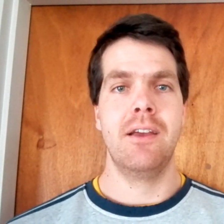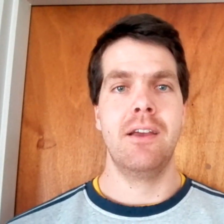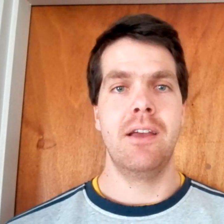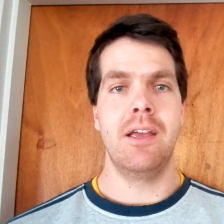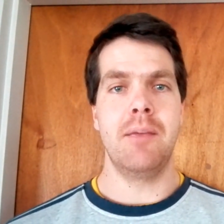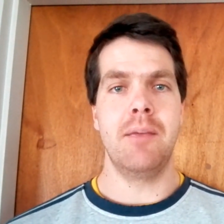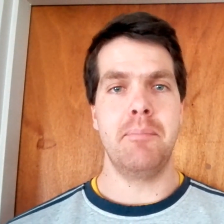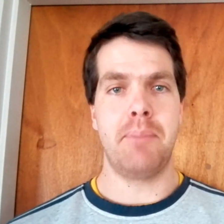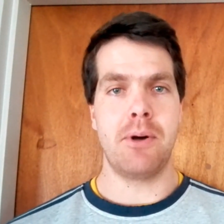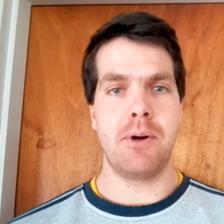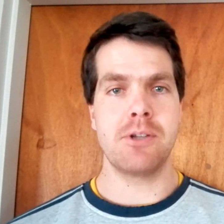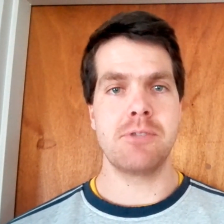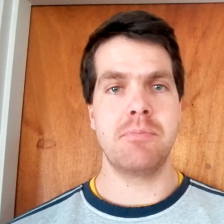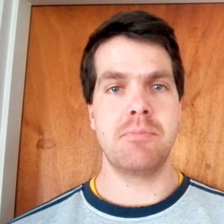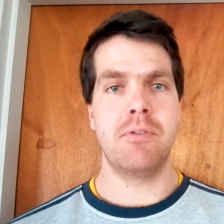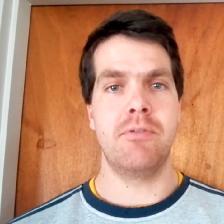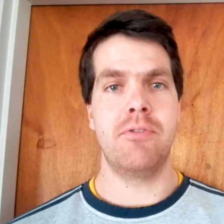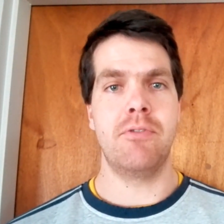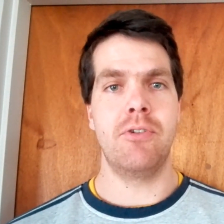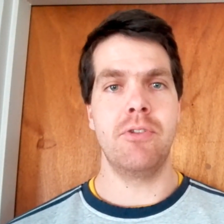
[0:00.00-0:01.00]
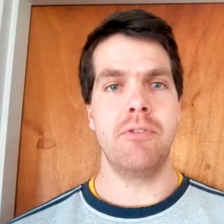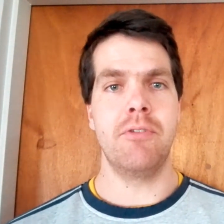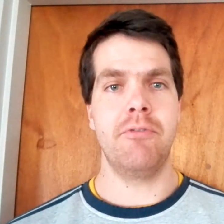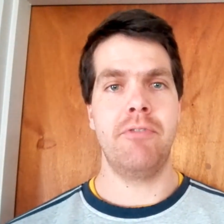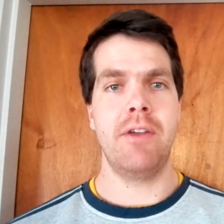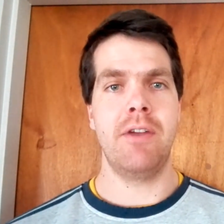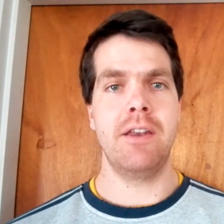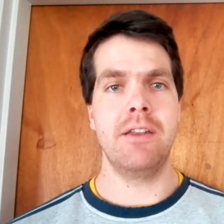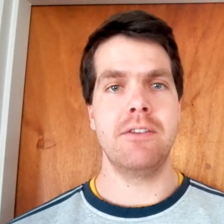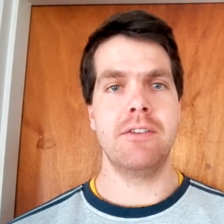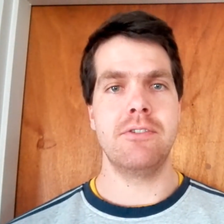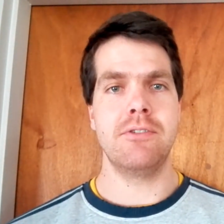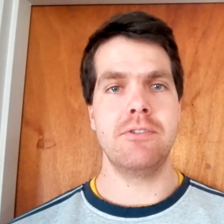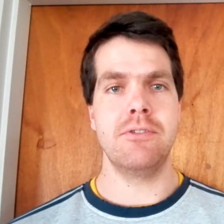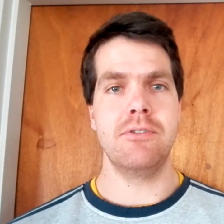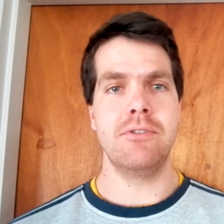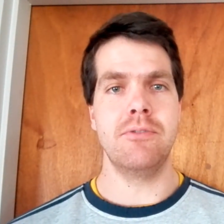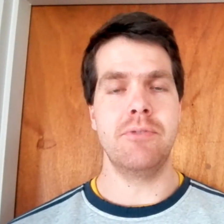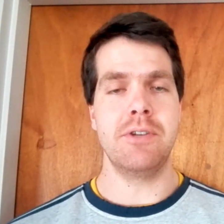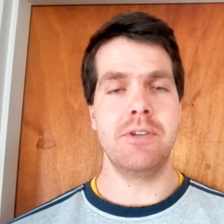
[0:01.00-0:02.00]
impossible for the defender
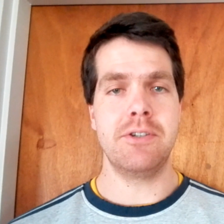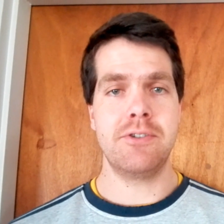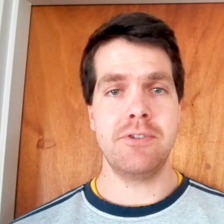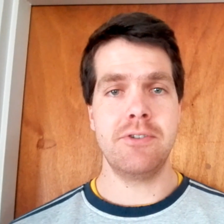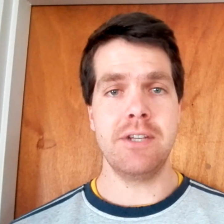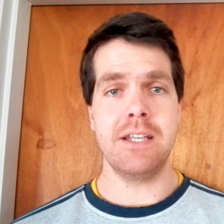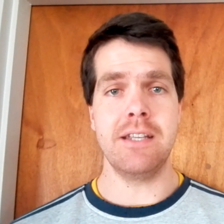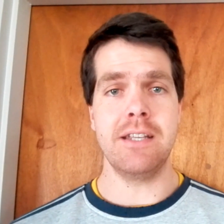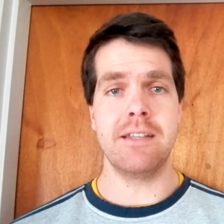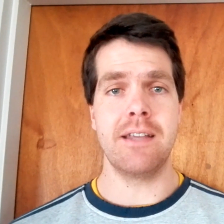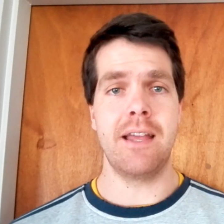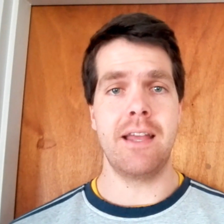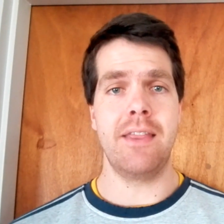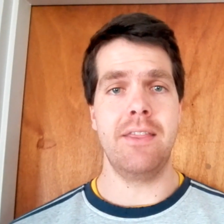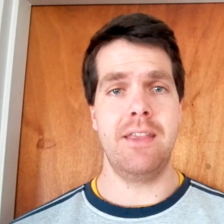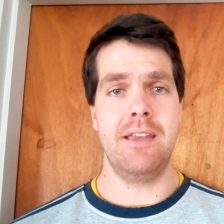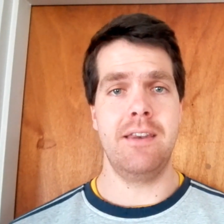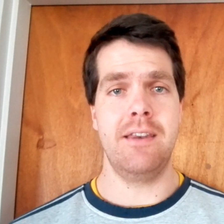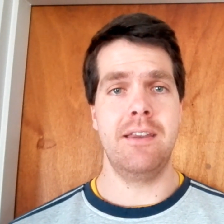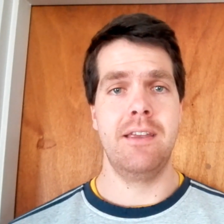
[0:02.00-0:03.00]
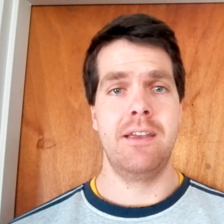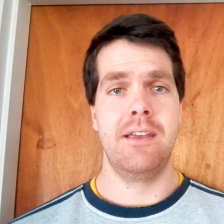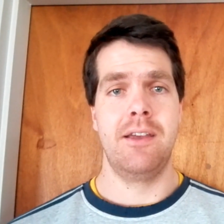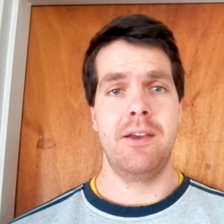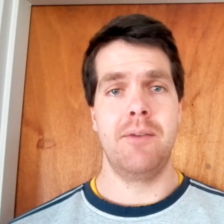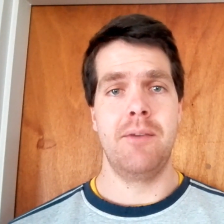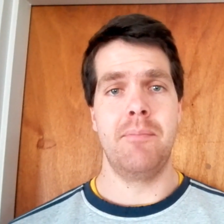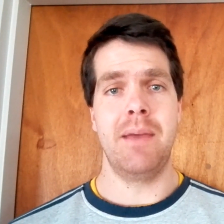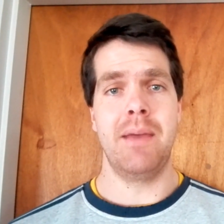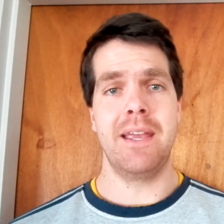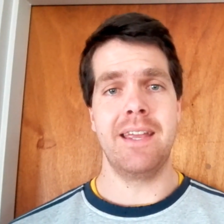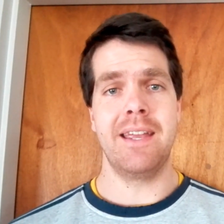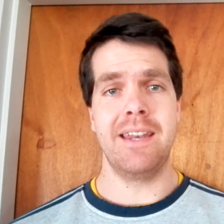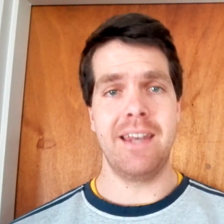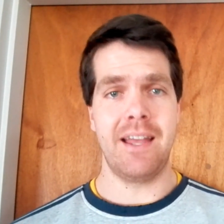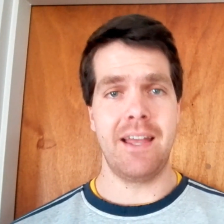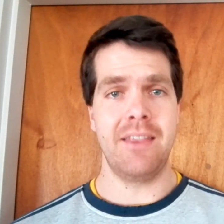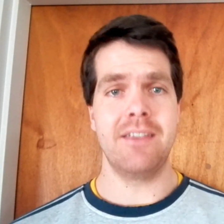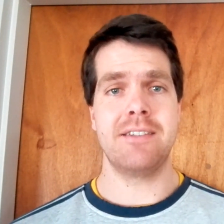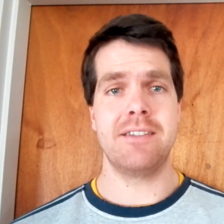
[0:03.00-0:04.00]
to retreat and then make
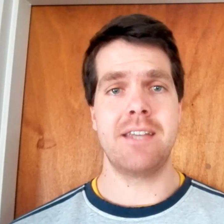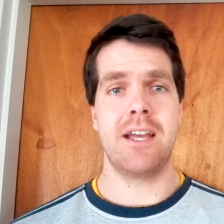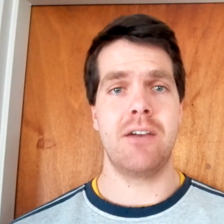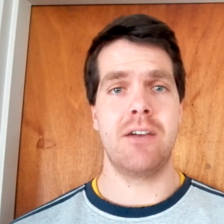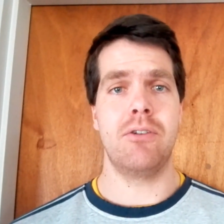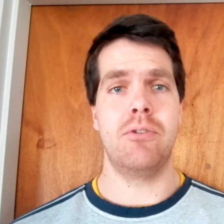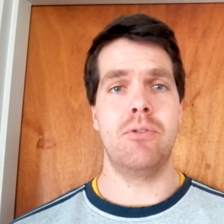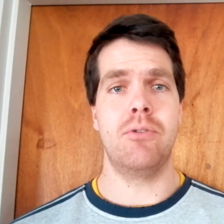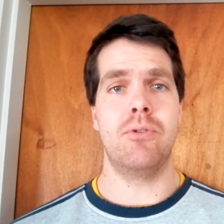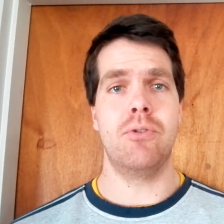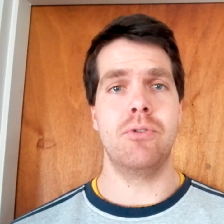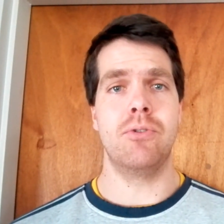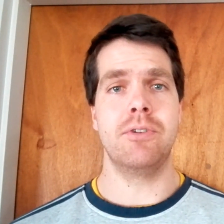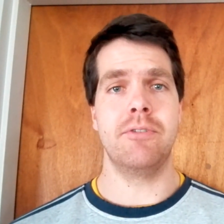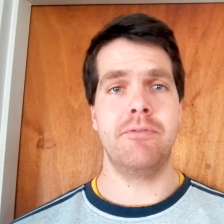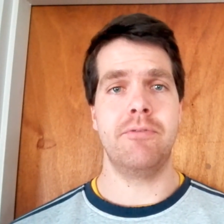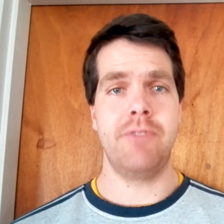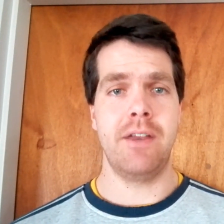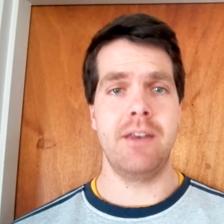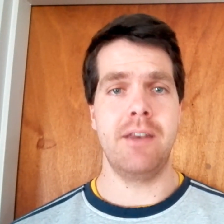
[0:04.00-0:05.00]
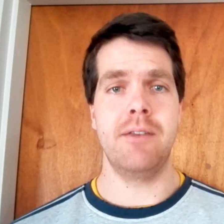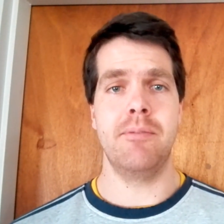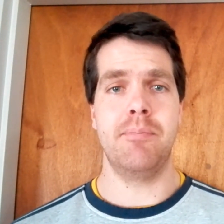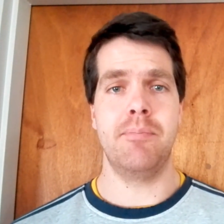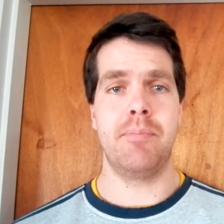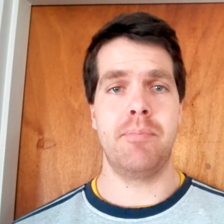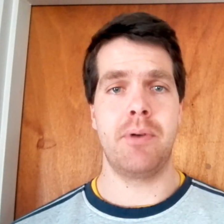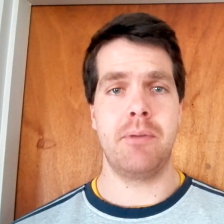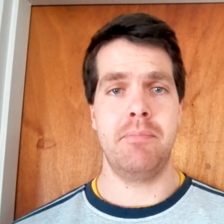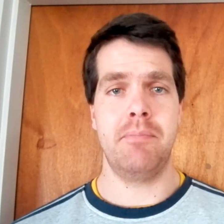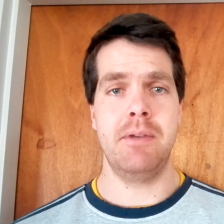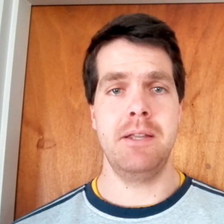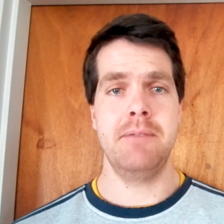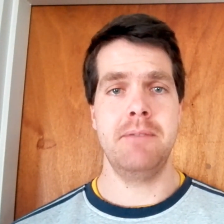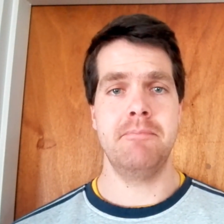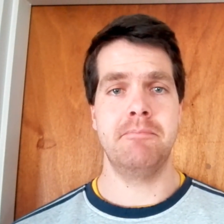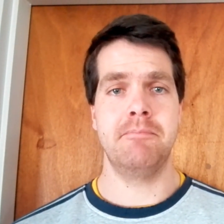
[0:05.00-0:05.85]
another tackle or defend properly